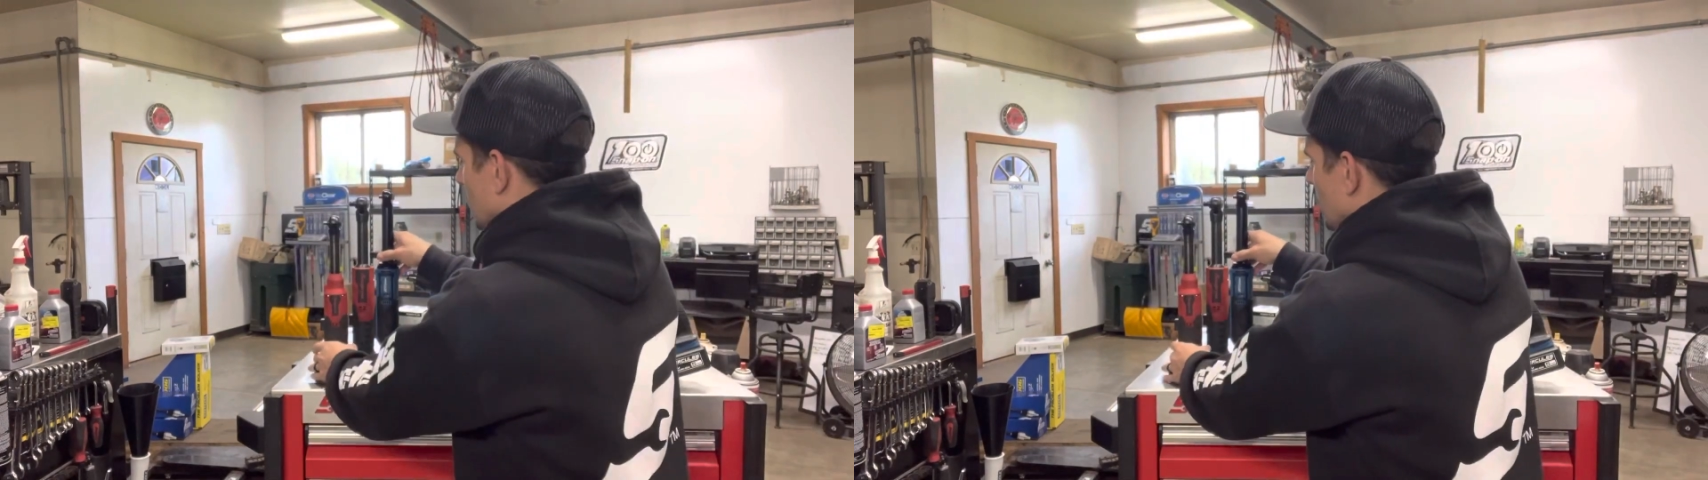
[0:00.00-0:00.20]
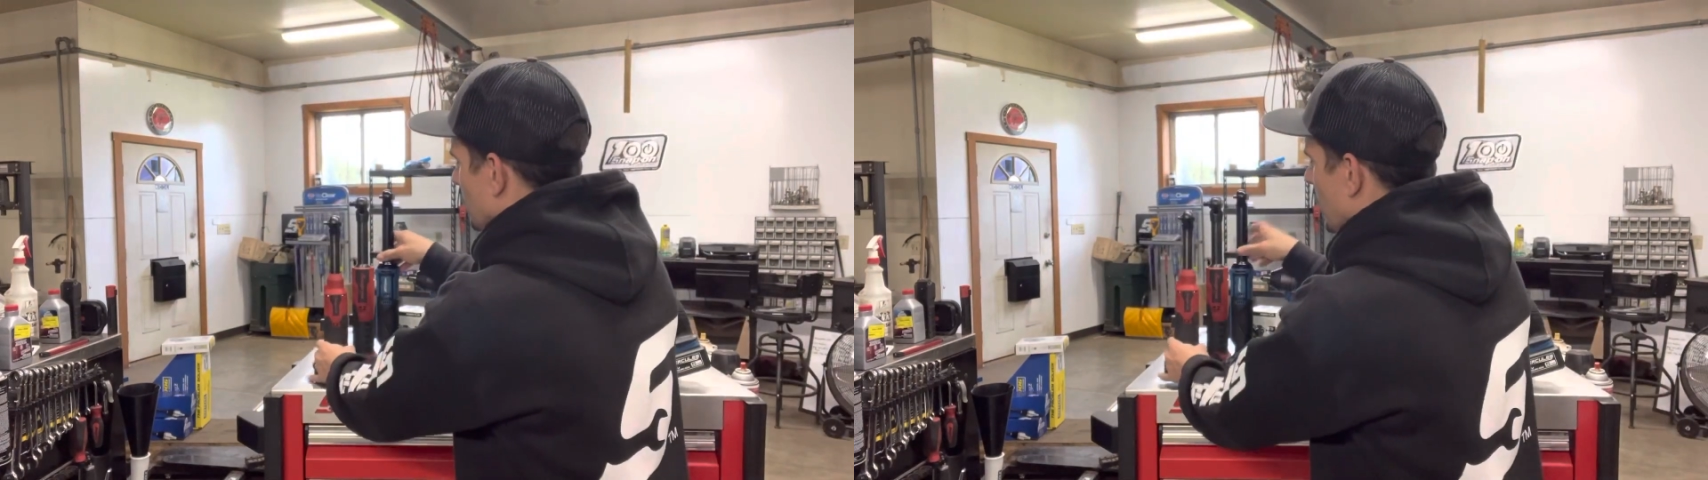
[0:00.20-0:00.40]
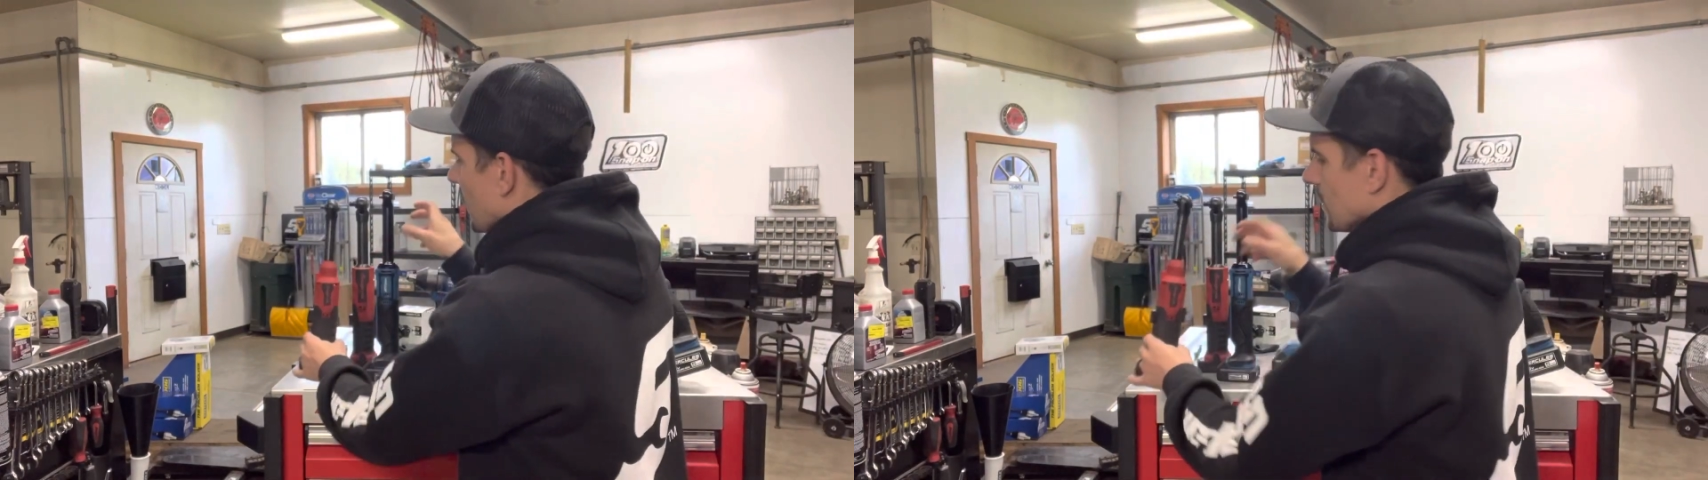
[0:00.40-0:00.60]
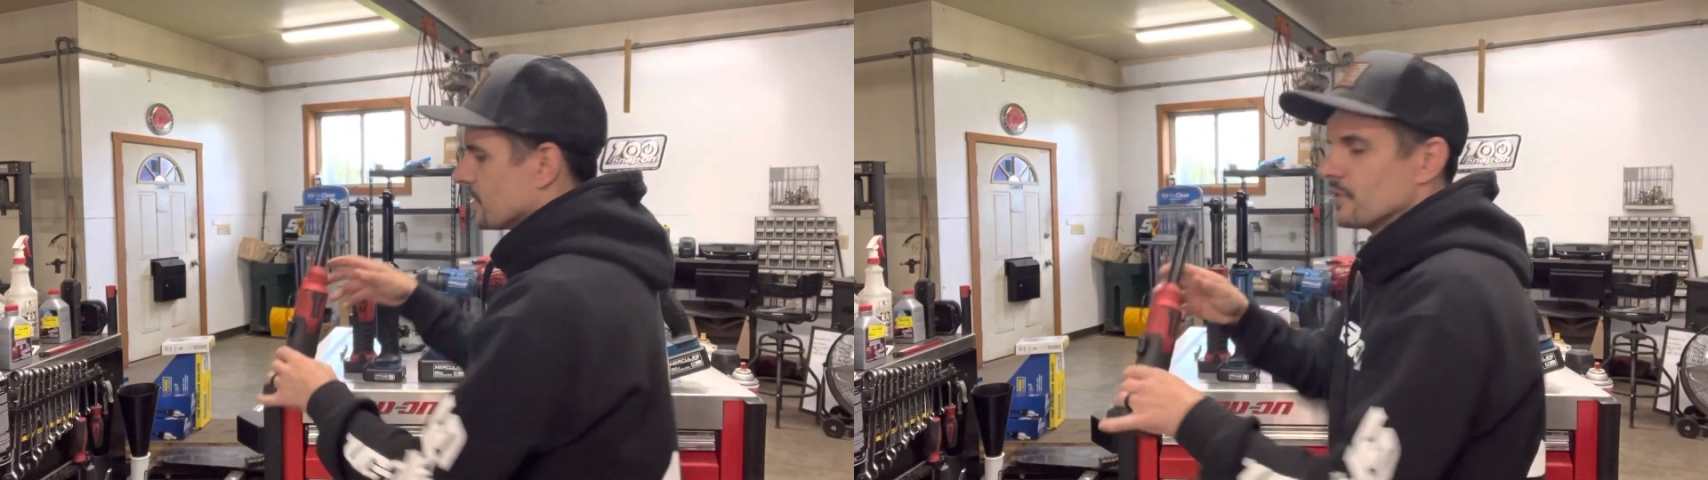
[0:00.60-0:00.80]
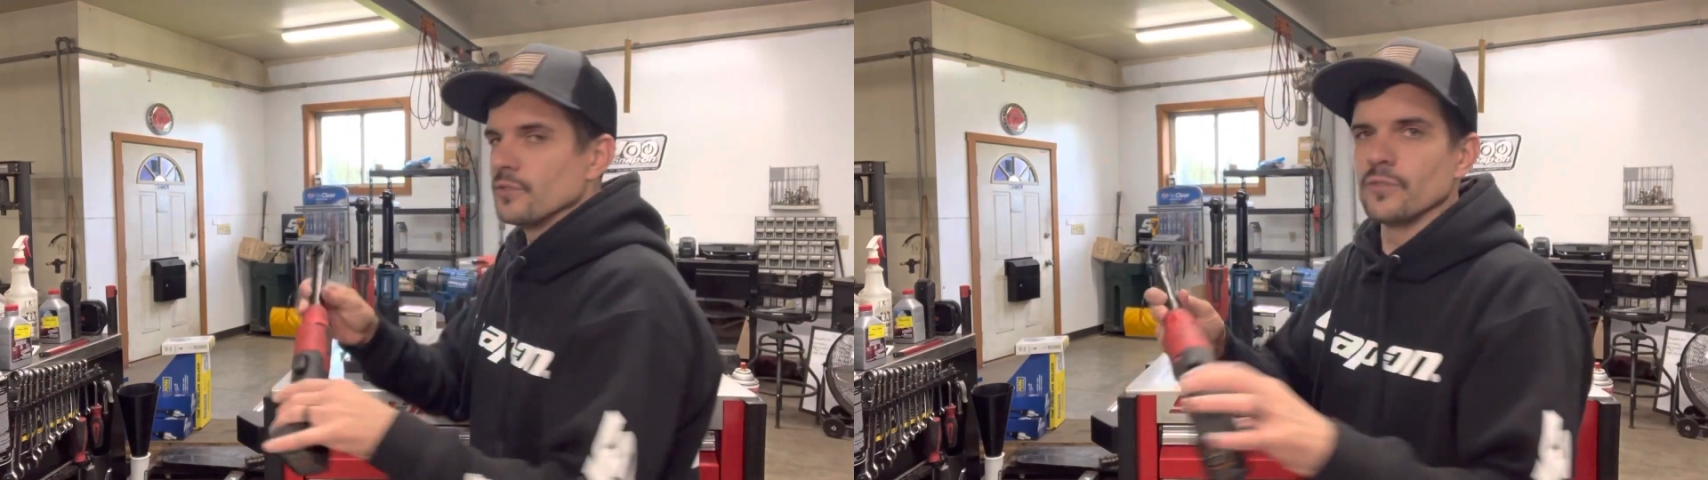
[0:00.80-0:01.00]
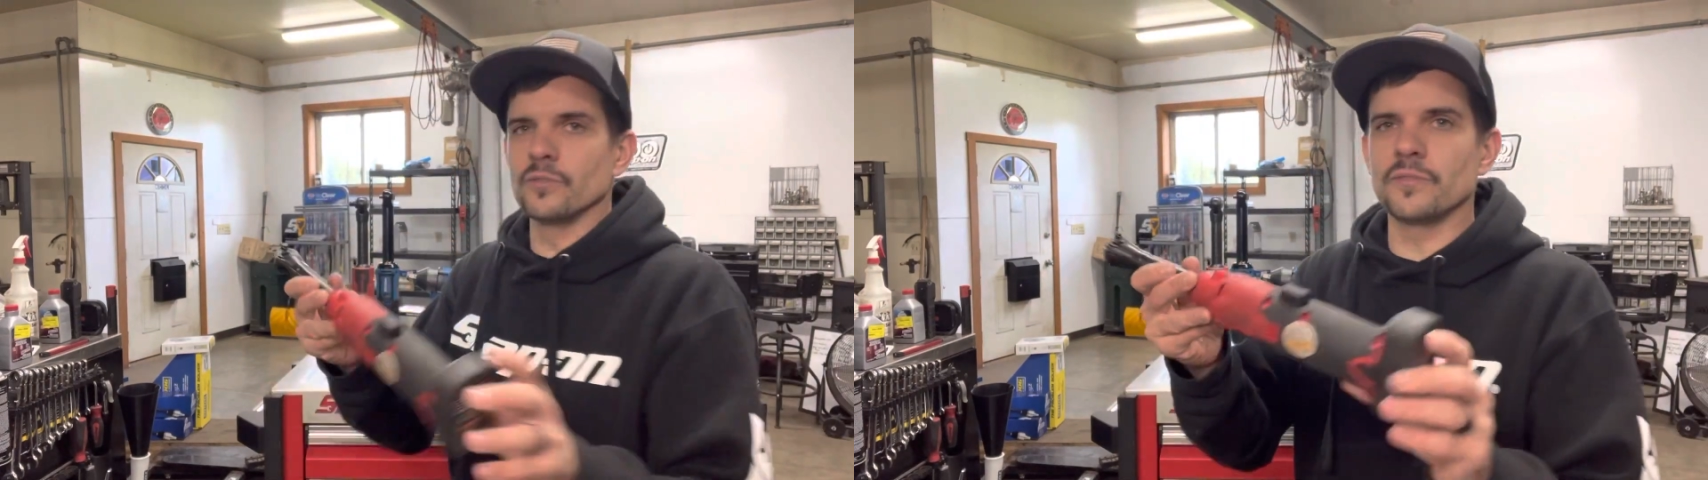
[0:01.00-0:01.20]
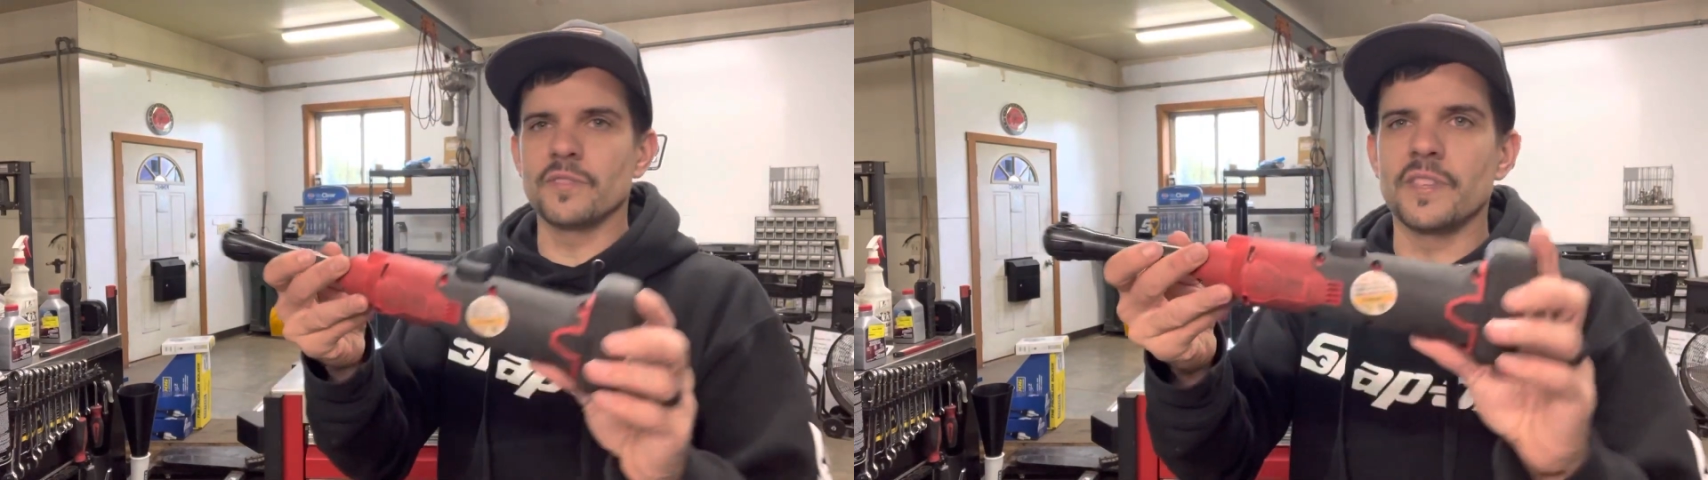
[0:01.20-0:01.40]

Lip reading: compared to